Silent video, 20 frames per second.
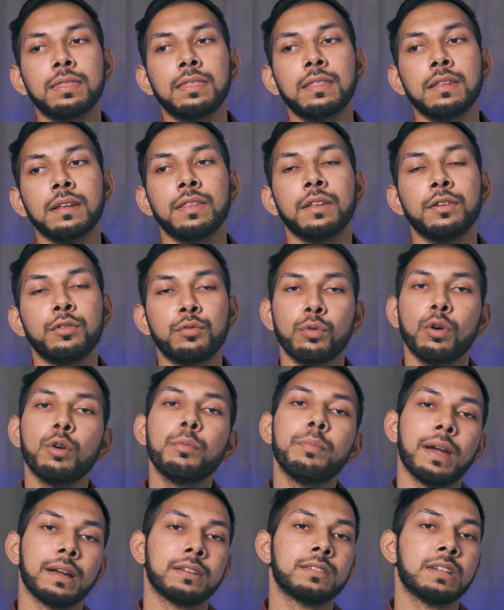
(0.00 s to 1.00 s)
the, the
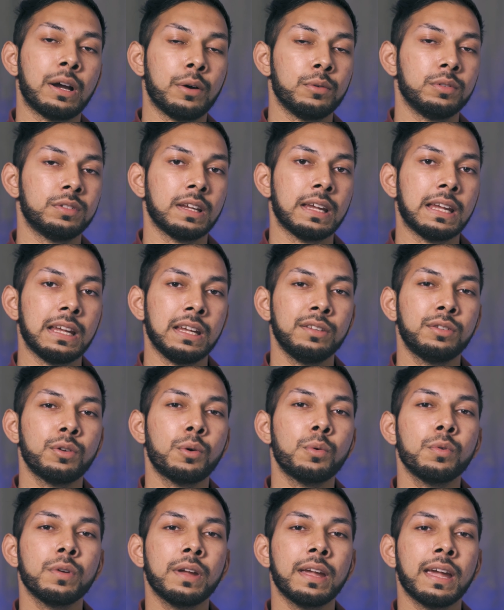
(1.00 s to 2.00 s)
drawbacks I would say you
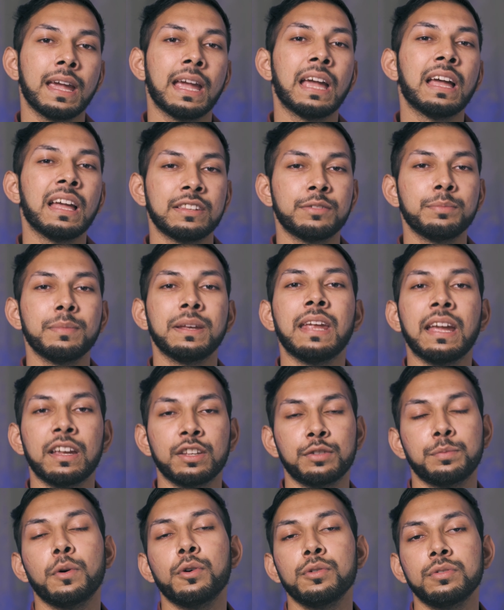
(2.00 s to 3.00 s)
don't get as many
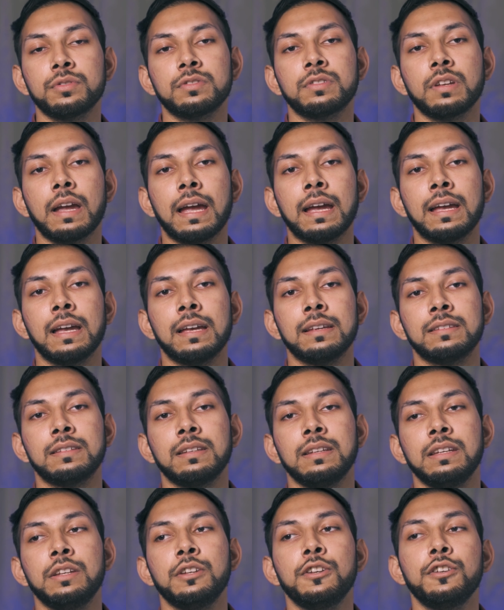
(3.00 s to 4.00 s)
exposures as
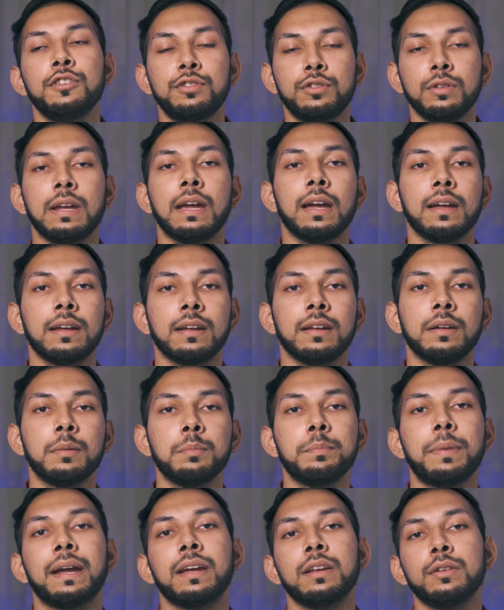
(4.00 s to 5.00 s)
you used to get
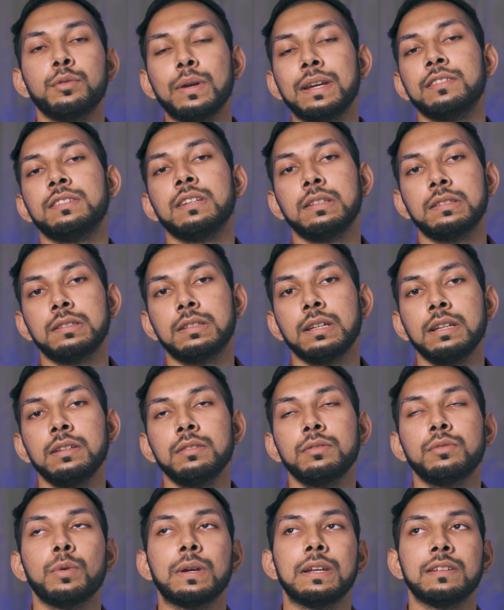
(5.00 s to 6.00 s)
in back in
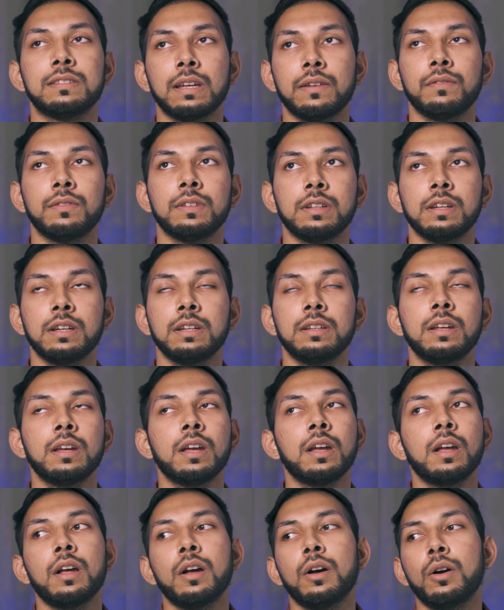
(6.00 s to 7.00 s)
2016 2017
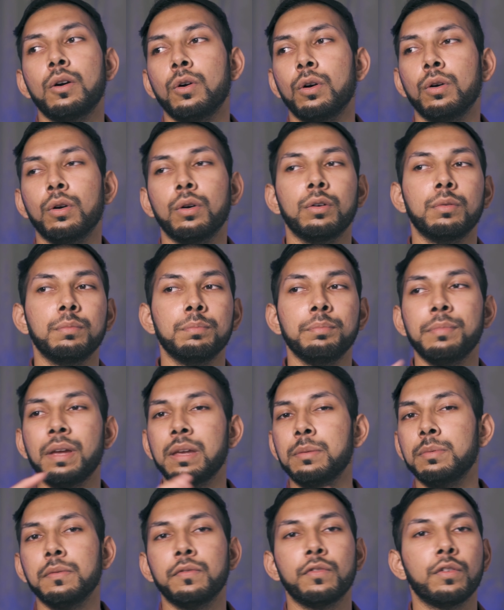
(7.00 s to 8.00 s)
or
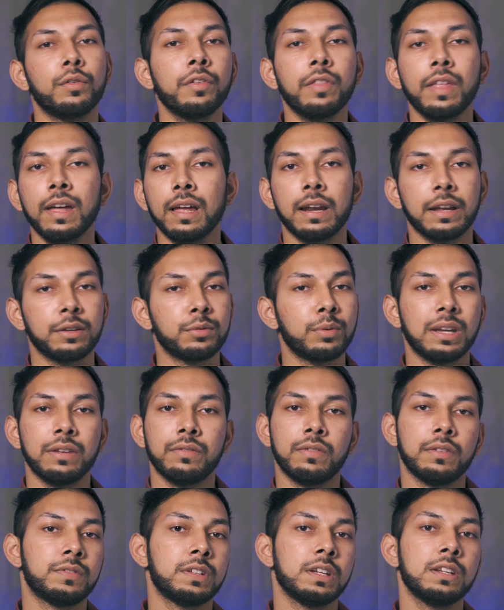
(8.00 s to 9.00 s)
maybe before that like
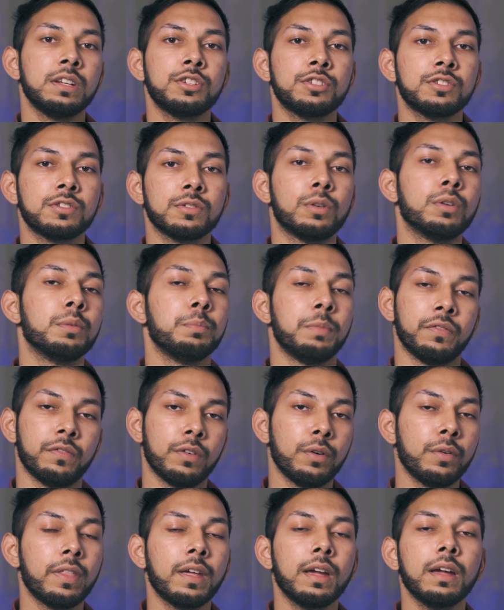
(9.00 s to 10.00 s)
2015 ish or
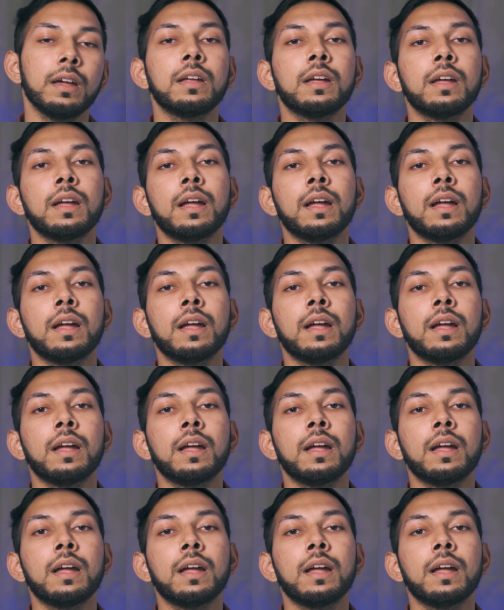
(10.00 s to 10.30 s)
before that